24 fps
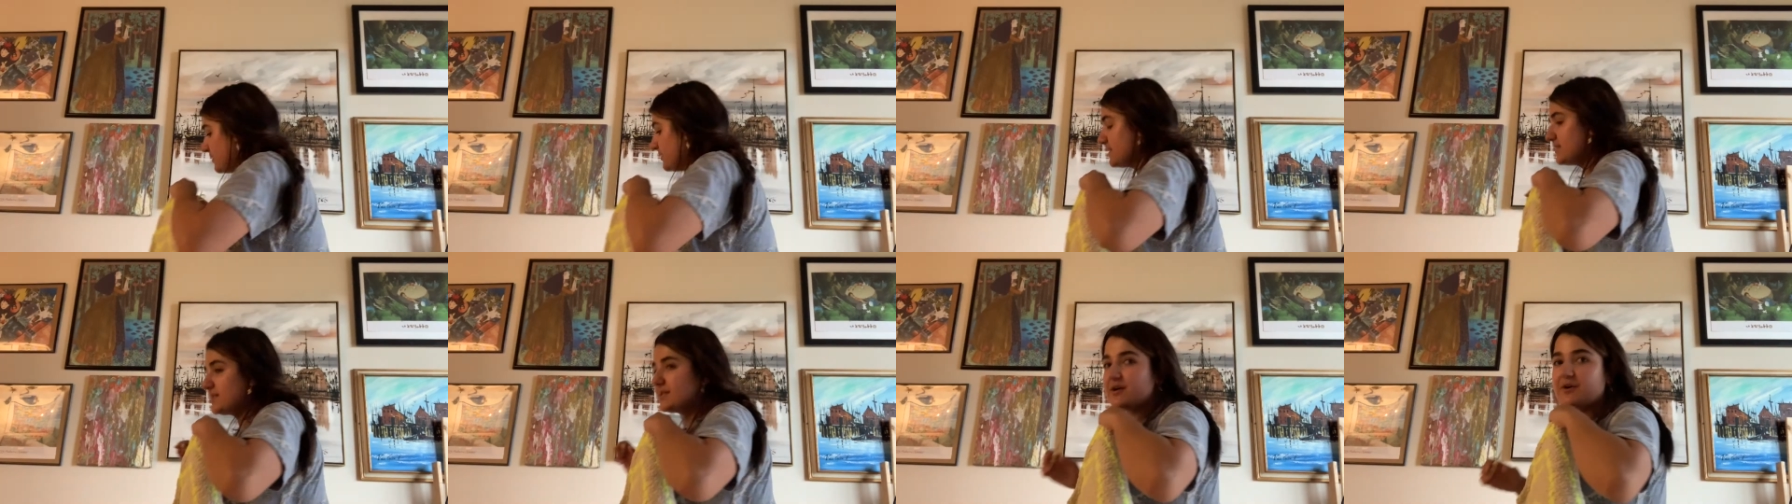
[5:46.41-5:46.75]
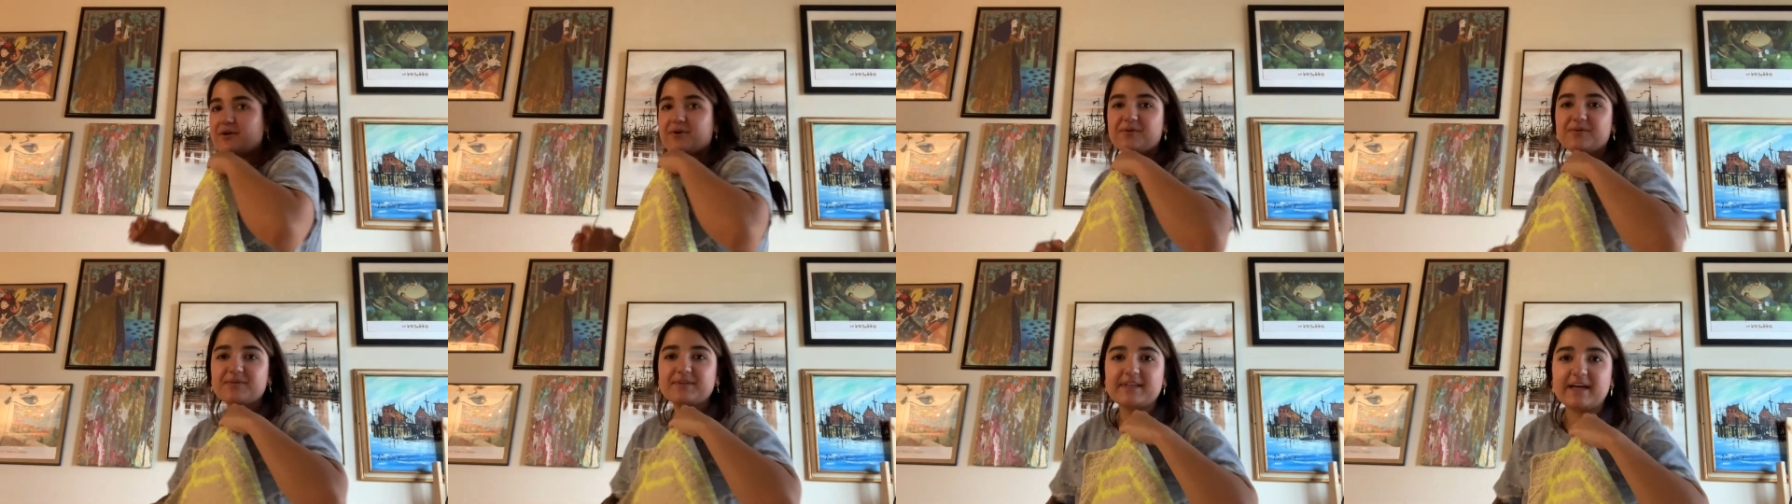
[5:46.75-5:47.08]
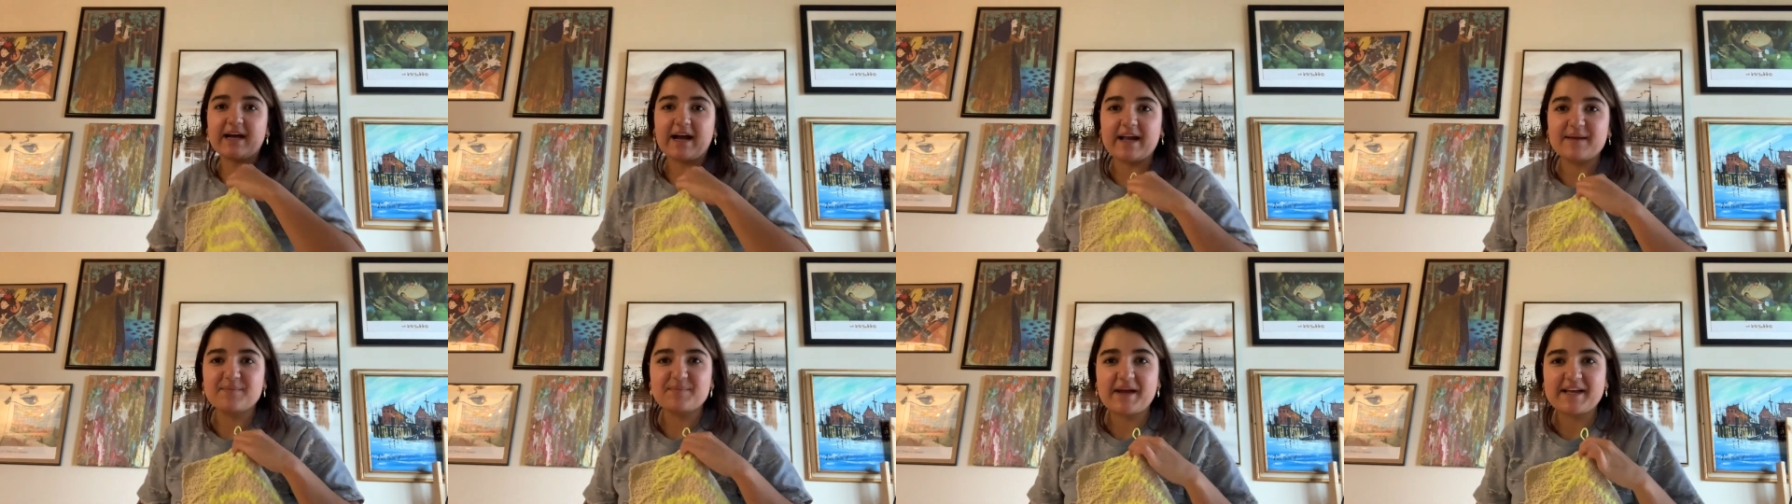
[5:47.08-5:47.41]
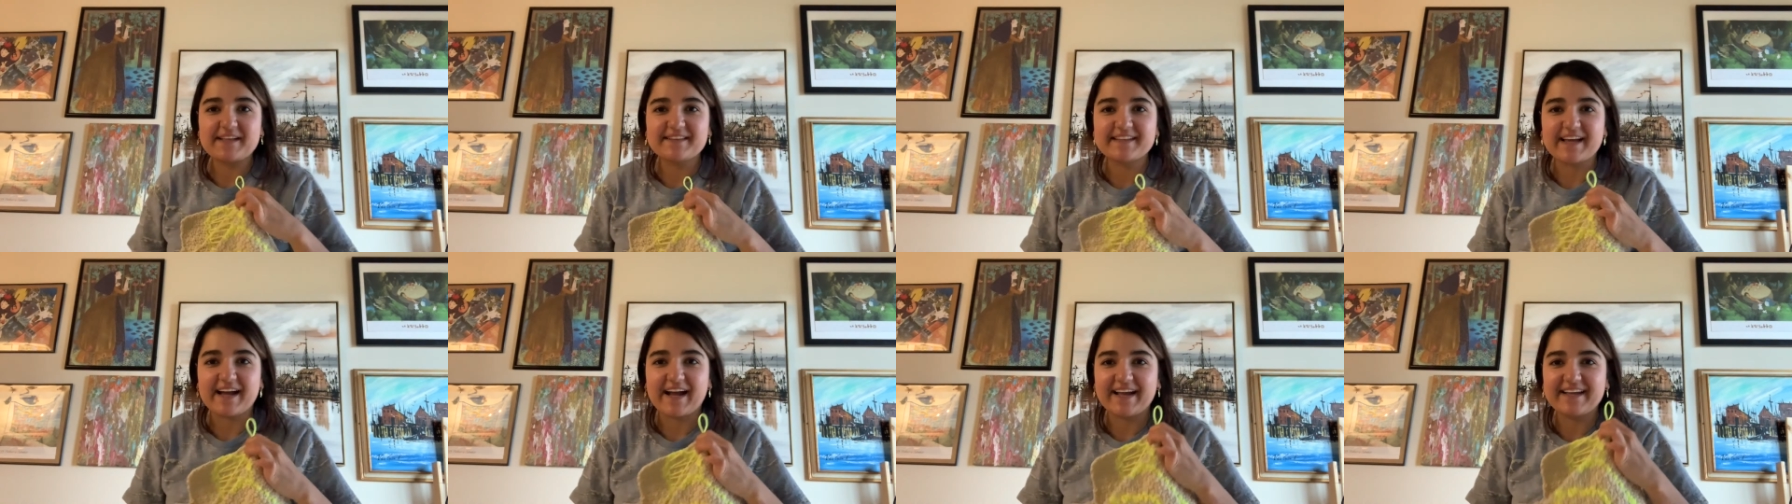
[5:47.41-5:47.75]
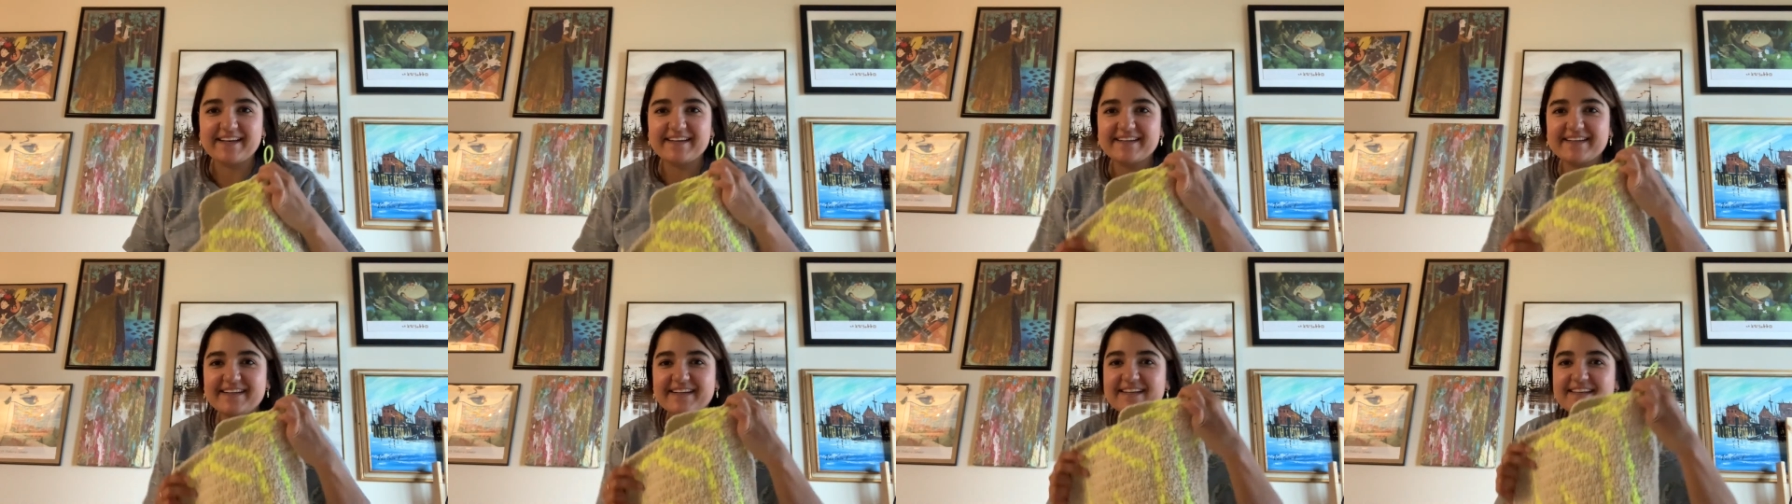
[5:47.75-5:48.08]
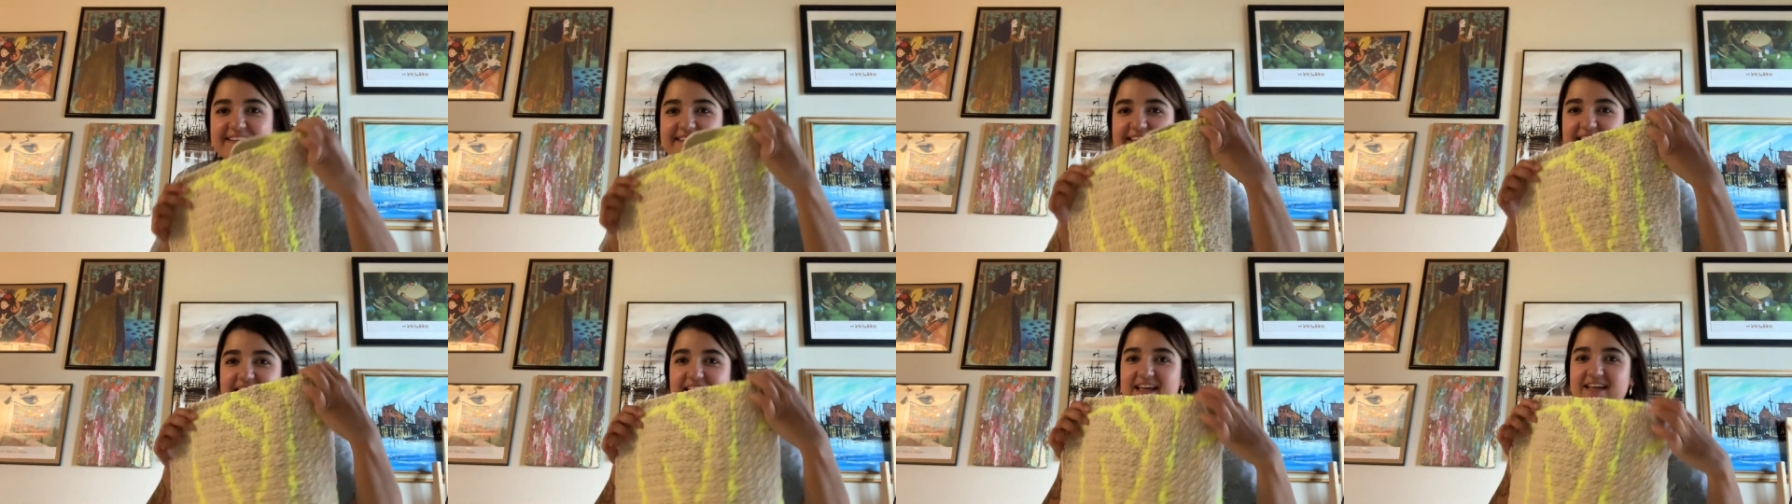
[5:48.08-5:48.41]
So the iPad died
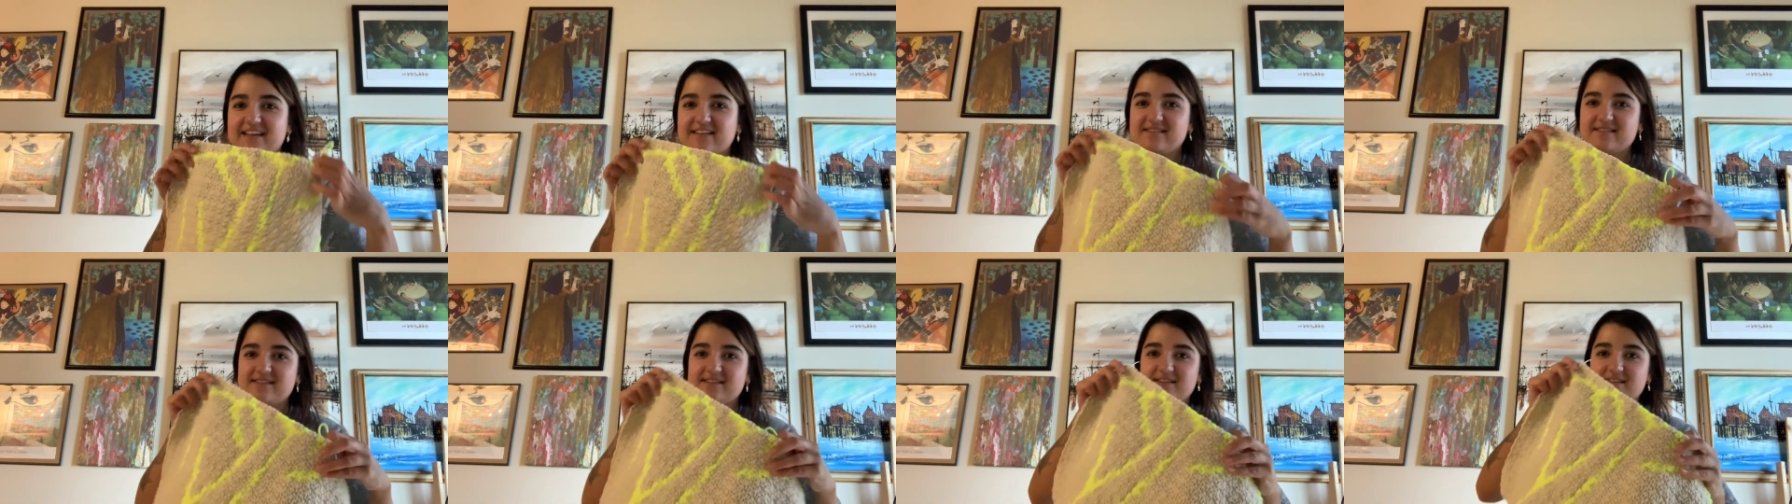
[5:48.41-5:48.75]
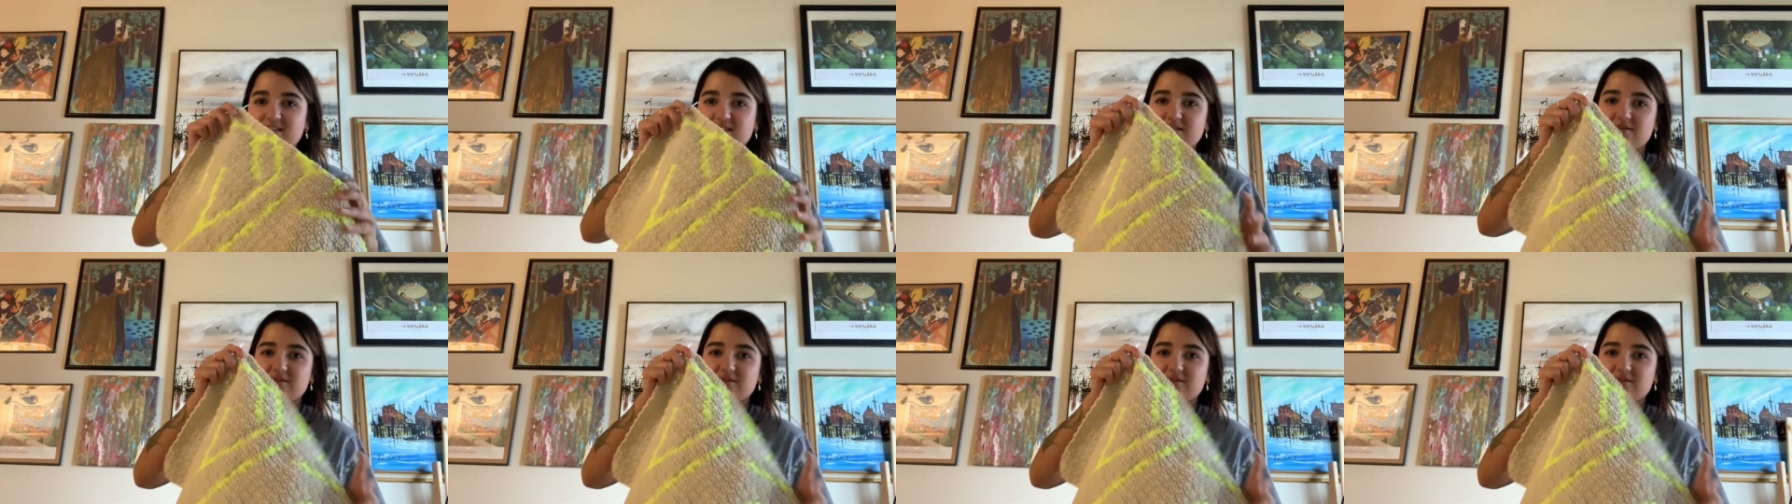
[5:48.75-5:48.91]
again,